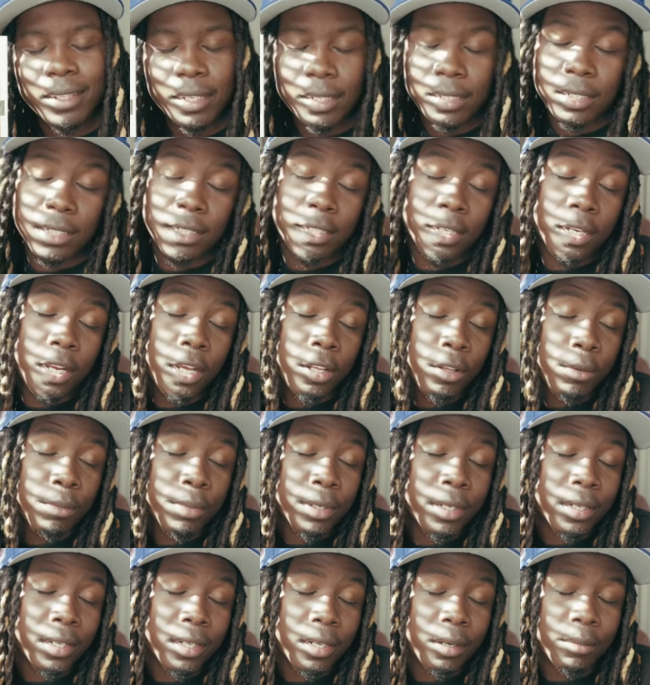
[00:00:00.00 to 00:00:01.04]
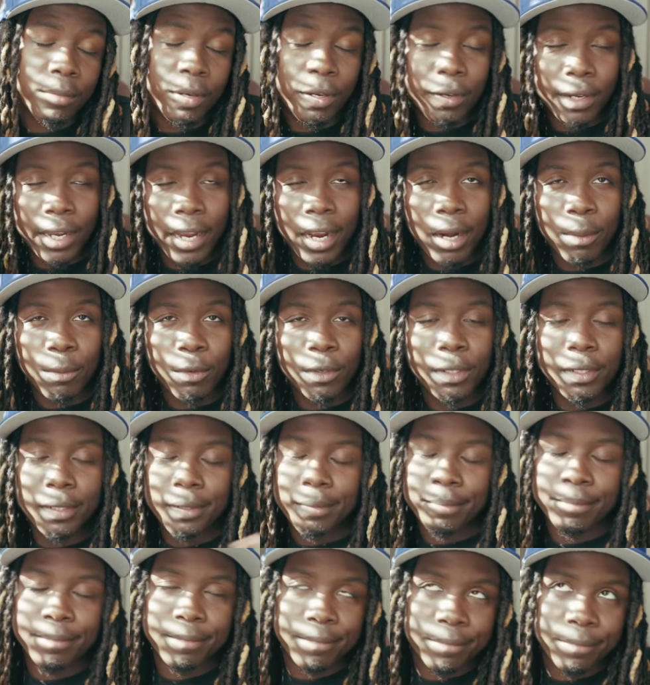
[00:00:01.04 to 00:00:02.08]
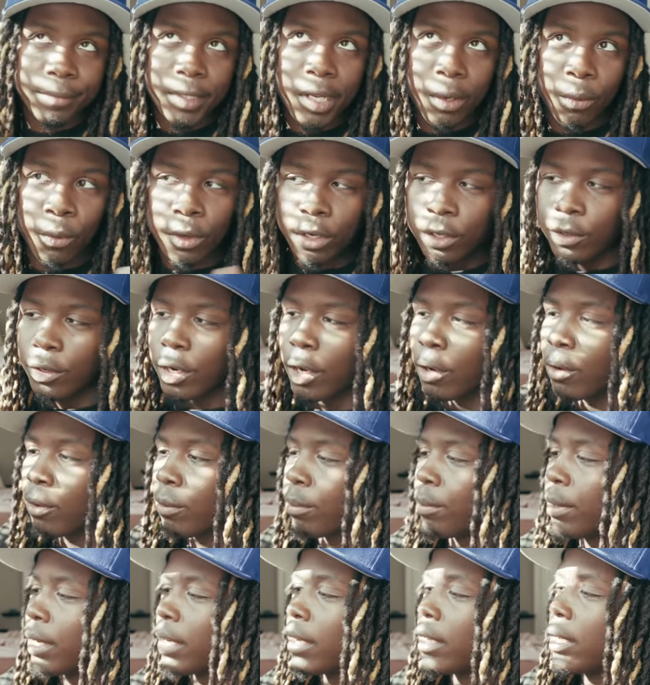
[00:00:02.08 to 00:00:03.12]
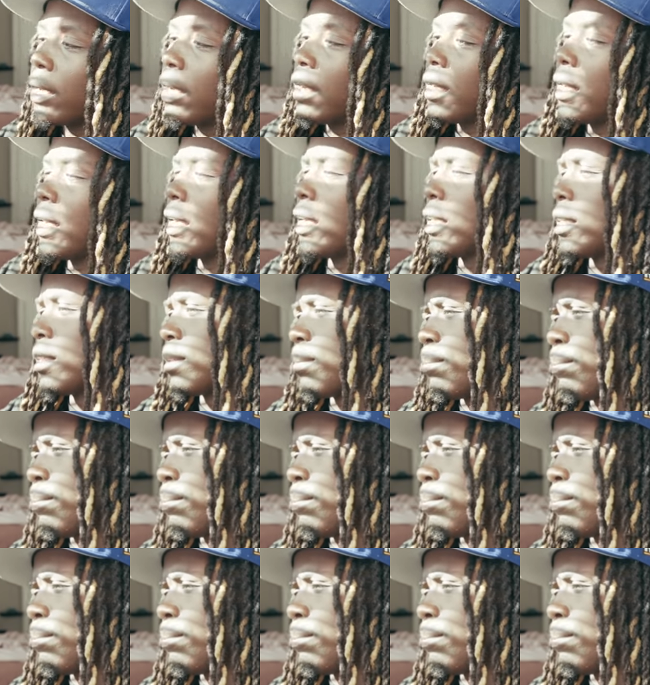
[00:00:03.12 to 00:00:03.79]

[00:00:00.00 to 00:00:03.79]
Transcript: this is another book about cameras. What do you know? But it is